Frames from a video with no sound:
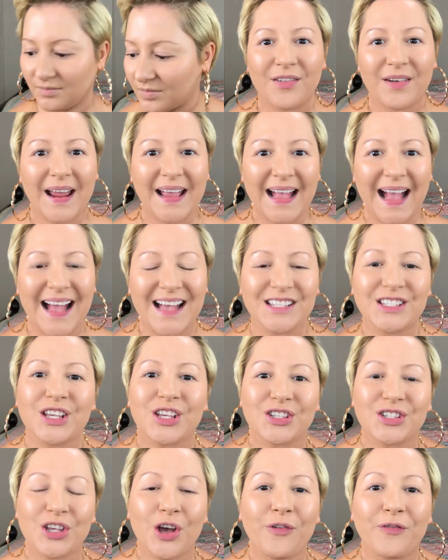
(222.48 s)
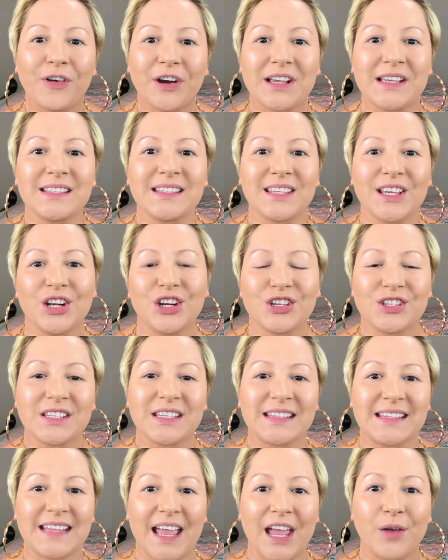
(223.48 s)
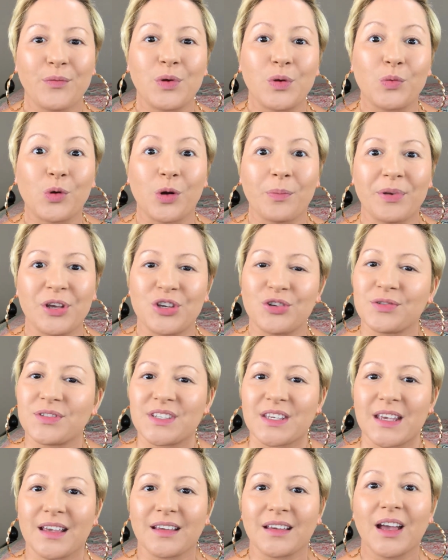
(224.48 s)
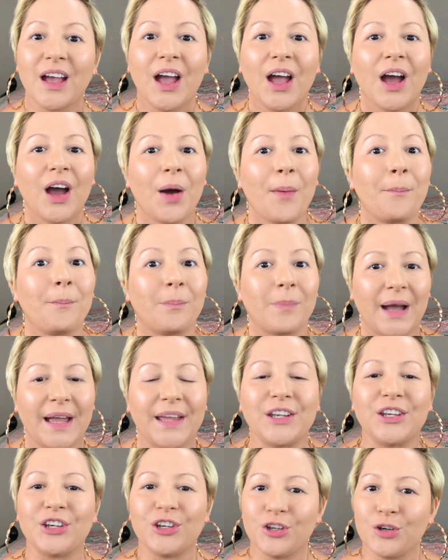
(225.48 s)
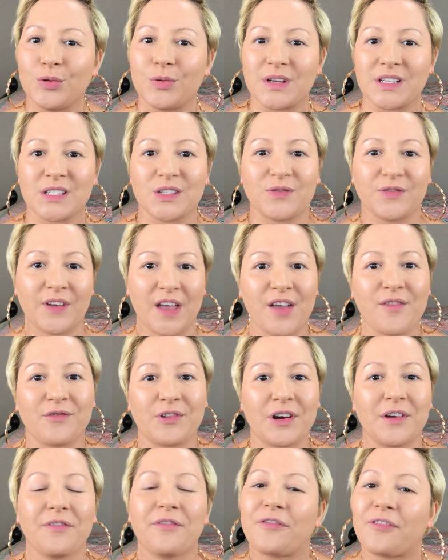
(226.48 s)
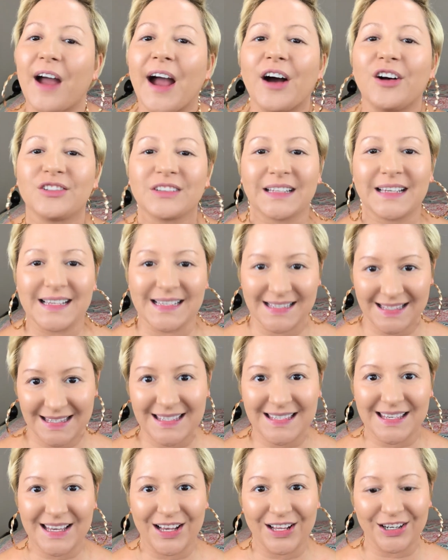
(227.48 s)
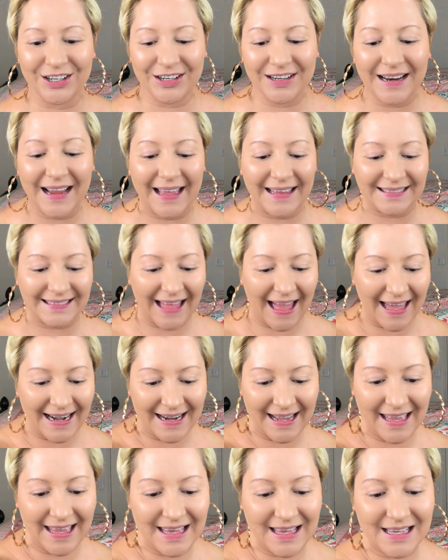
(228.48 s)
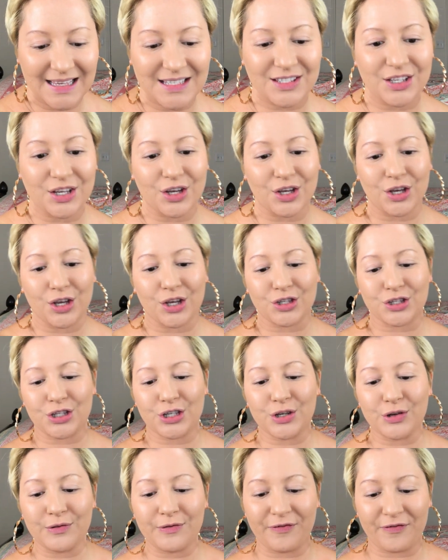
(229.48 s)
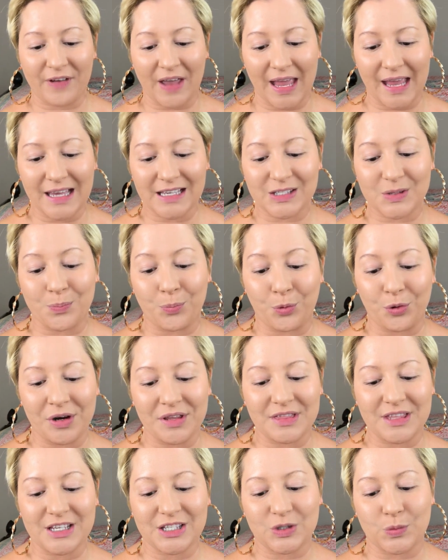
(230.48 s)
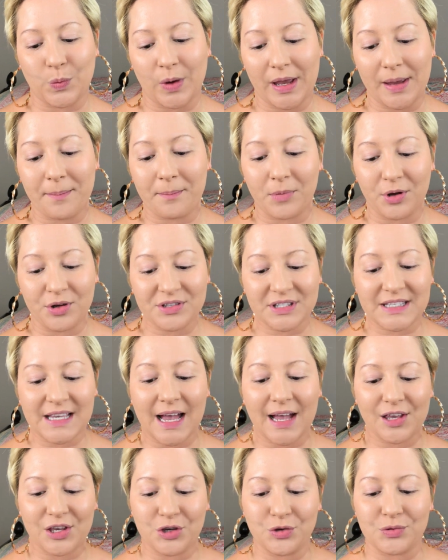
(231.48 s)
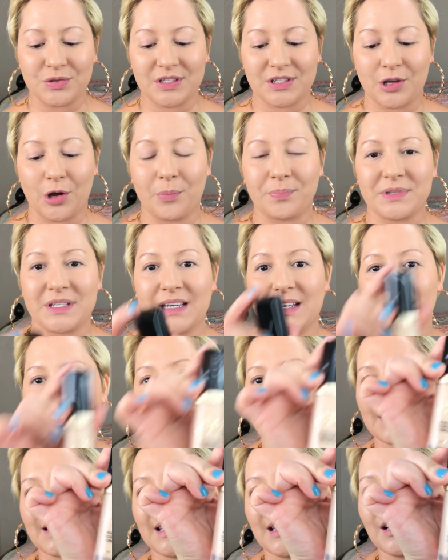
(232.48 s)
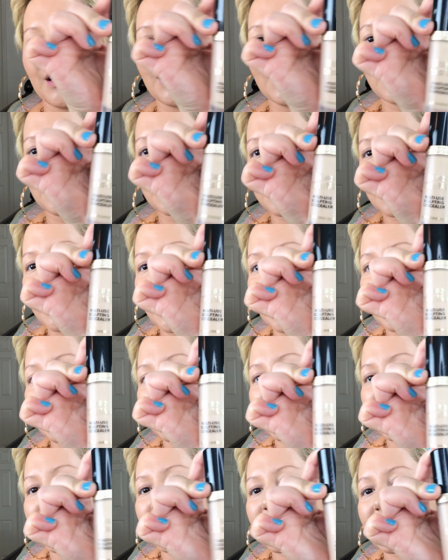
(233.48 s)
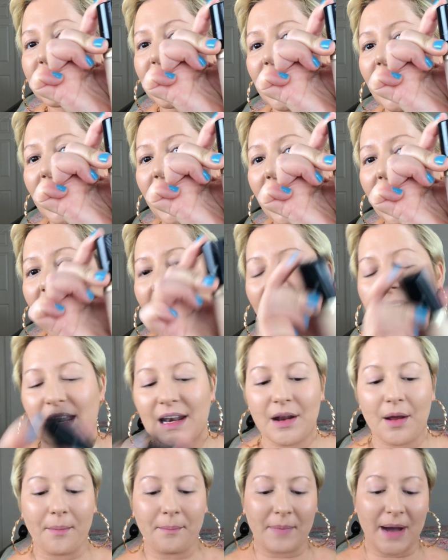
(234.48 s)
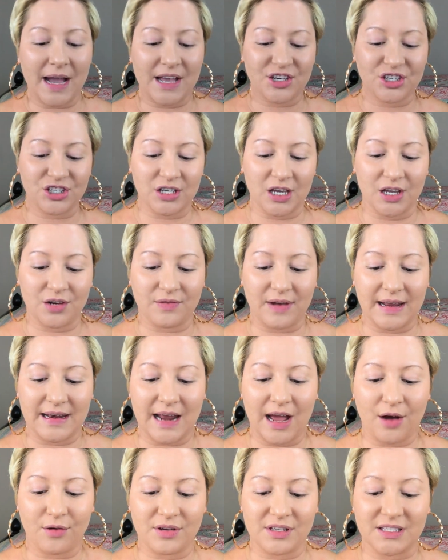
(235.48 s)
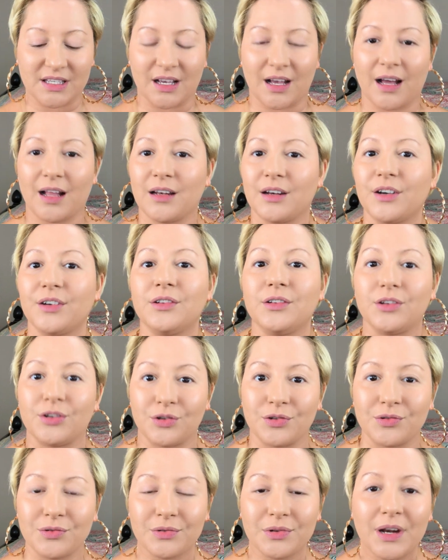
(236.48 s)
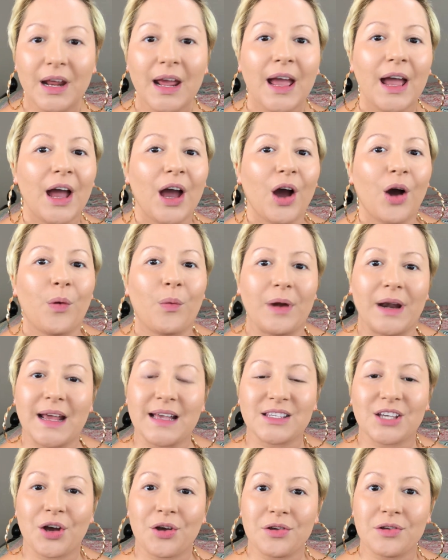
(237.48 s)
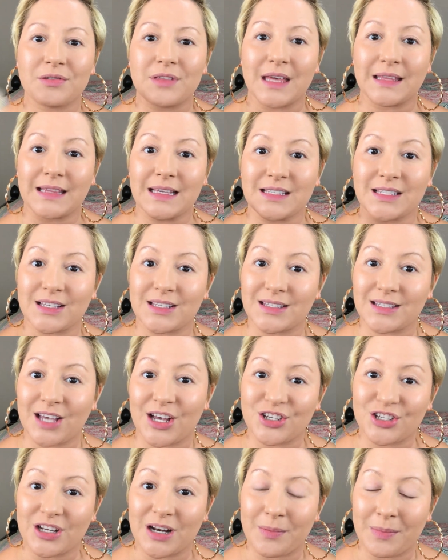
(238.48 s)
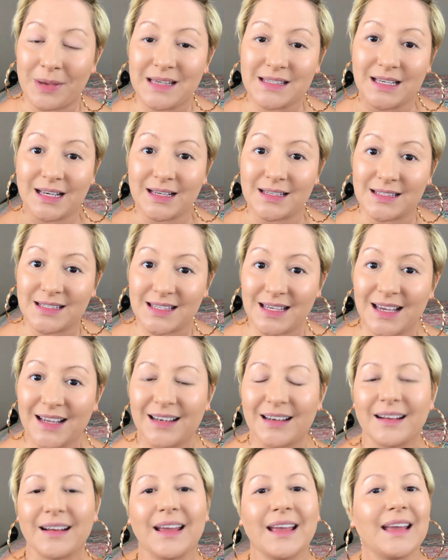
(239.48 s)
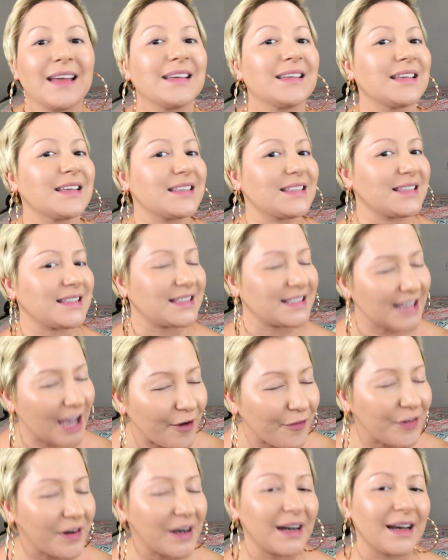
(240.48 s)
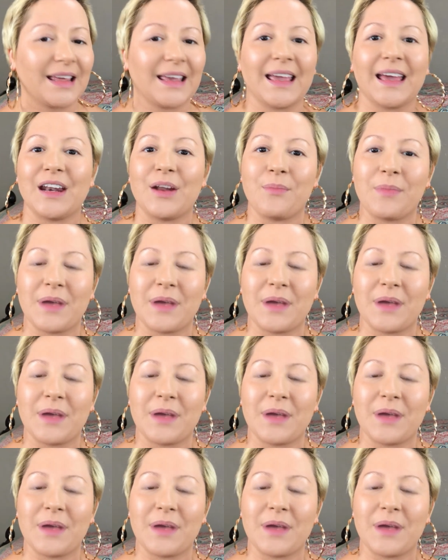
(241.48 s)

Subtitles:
Alright guys, so for concealer today we will be using my newest favorite found concealer, and that is the Too Faced Born This Way Multi-Use Sculpting Concealer. Looks like this, and my shade right now is the color Nude. When I tell you that this is such an amazing concealer, it is definitely an